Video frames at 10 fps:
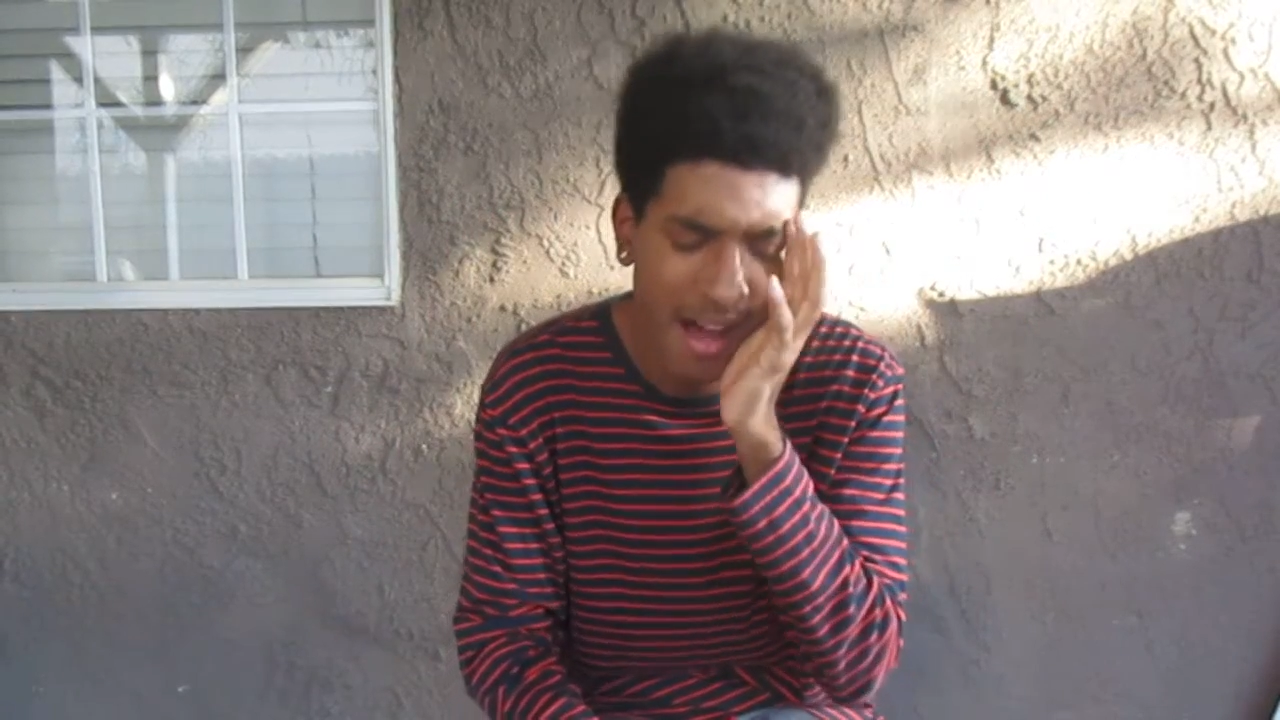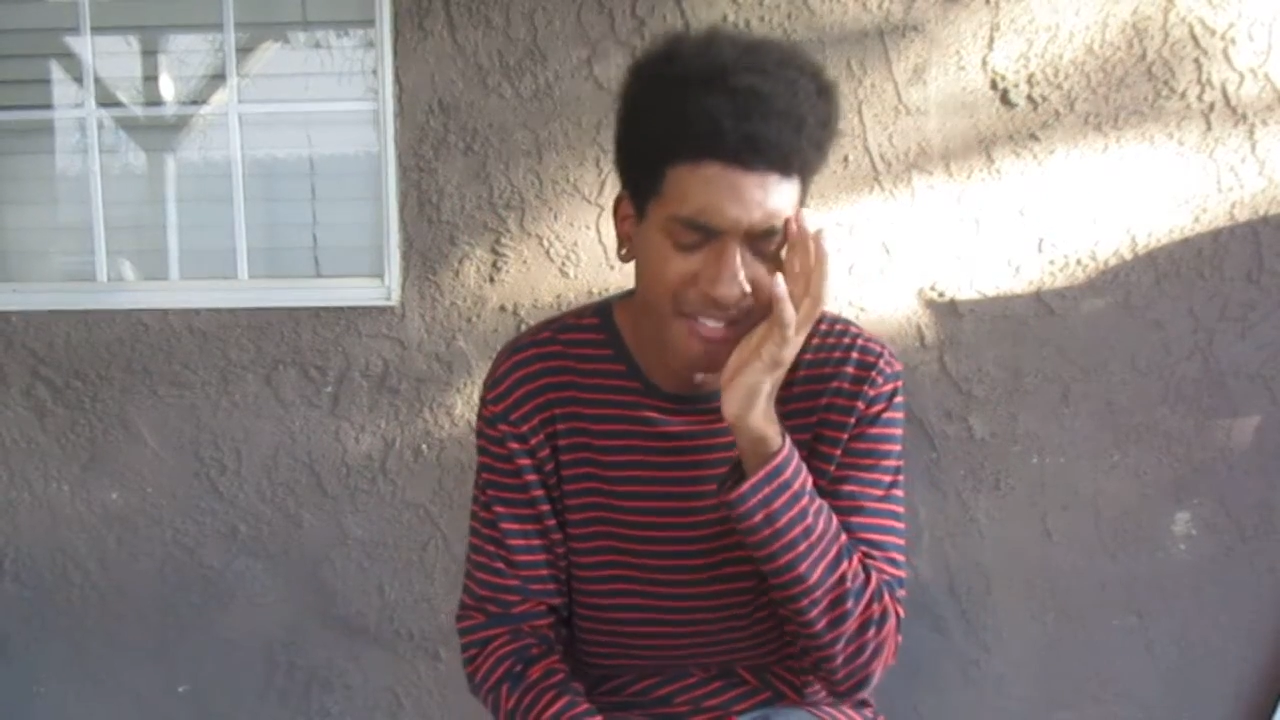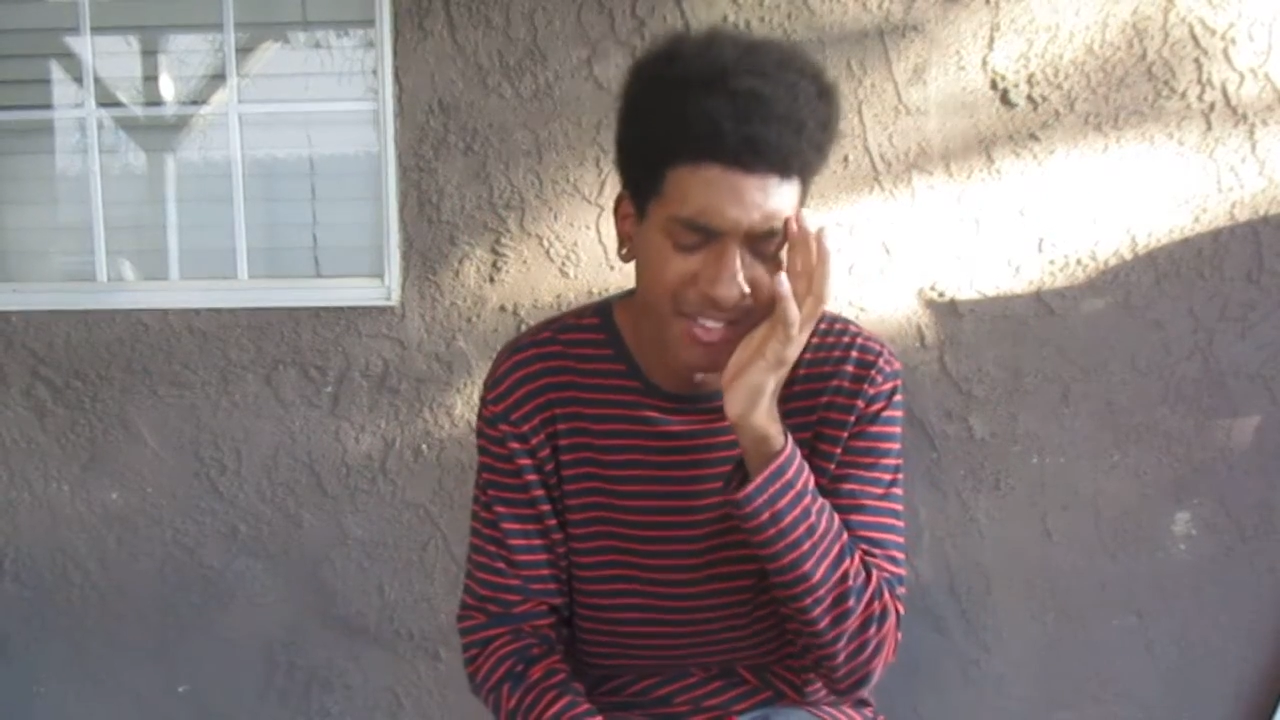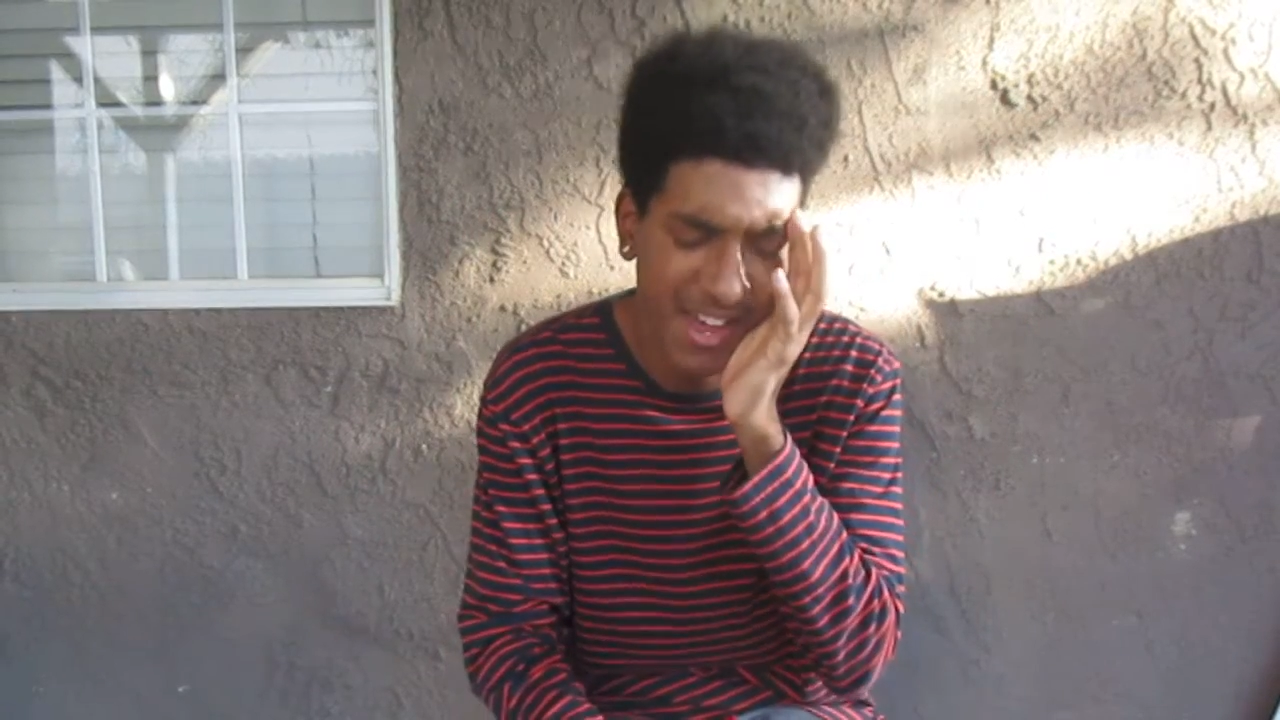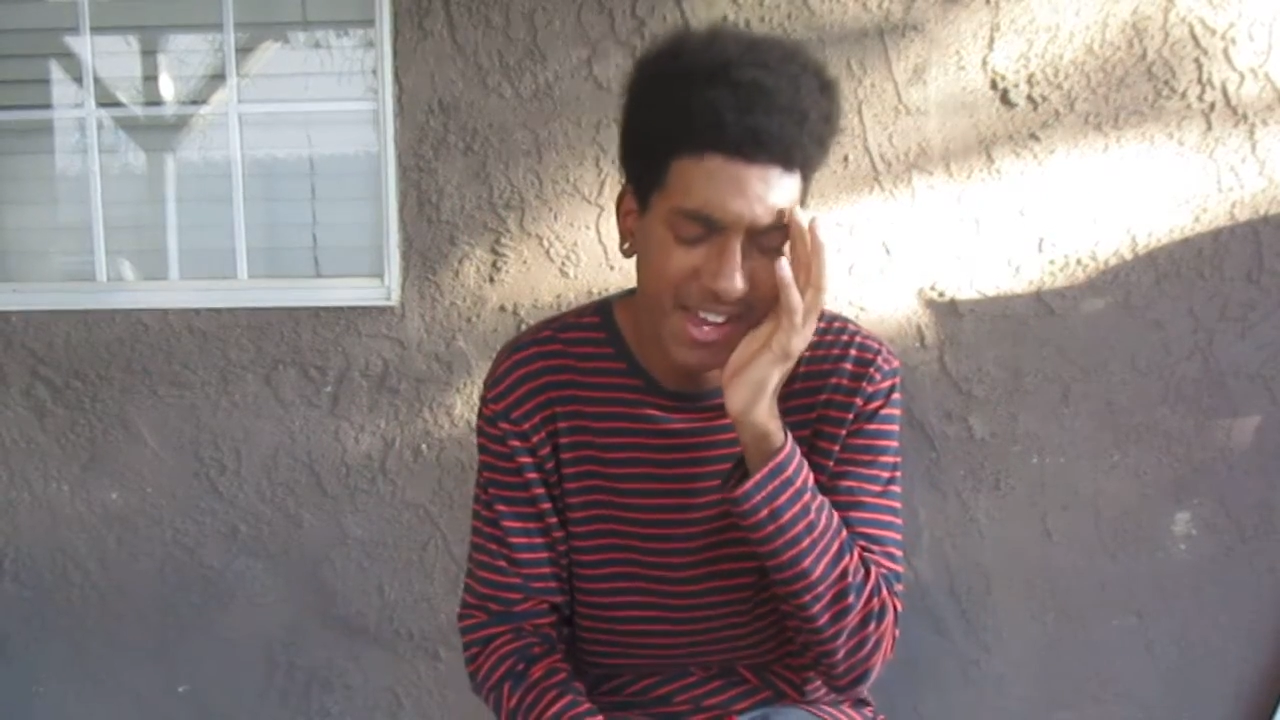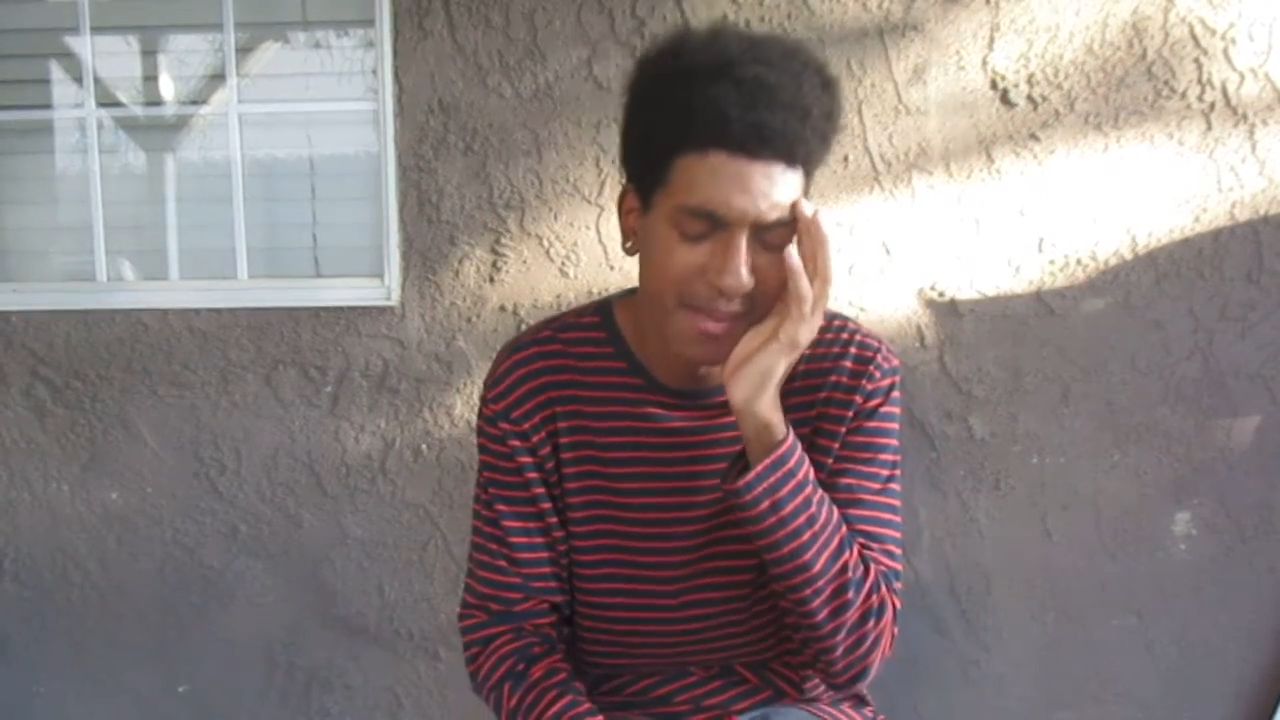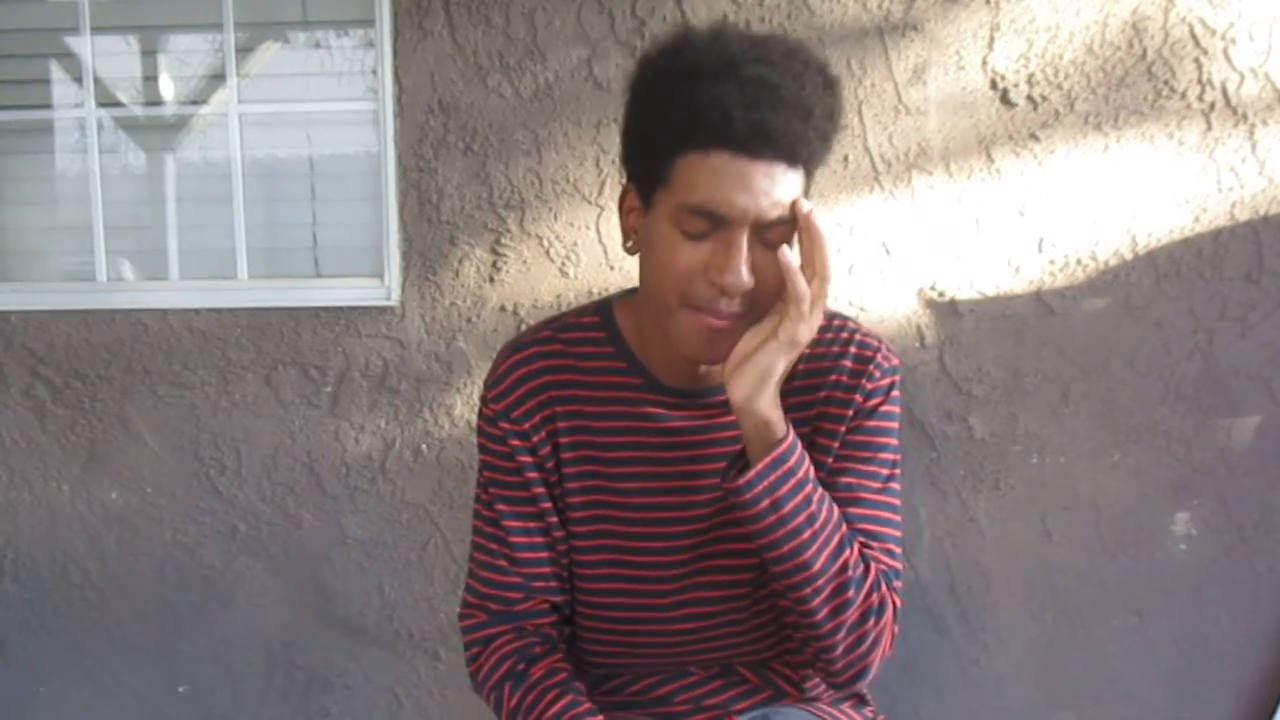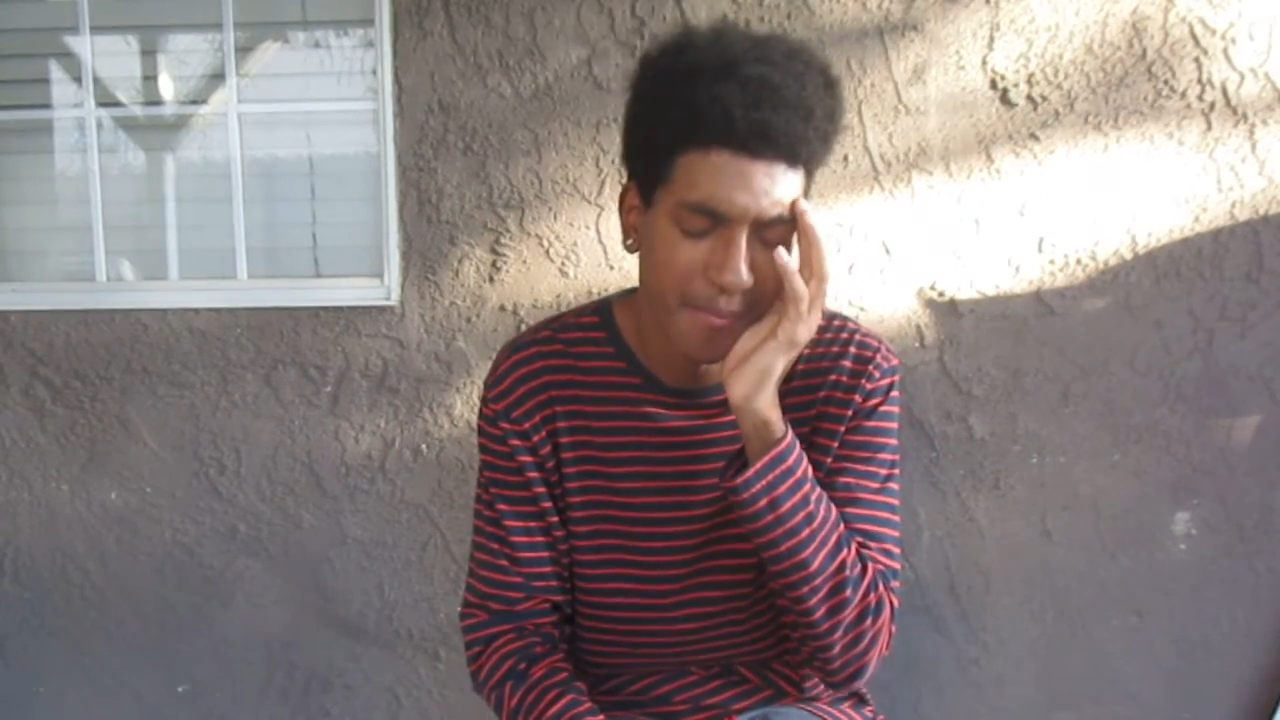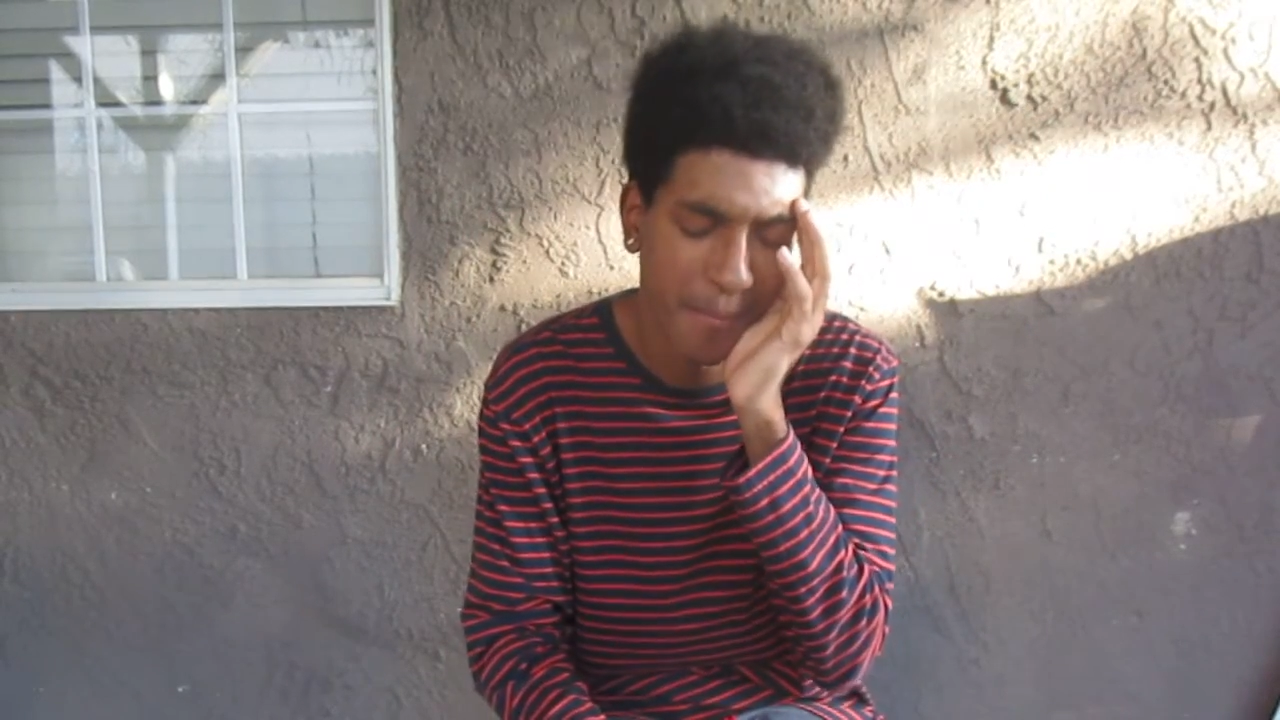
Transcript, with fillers: I've said it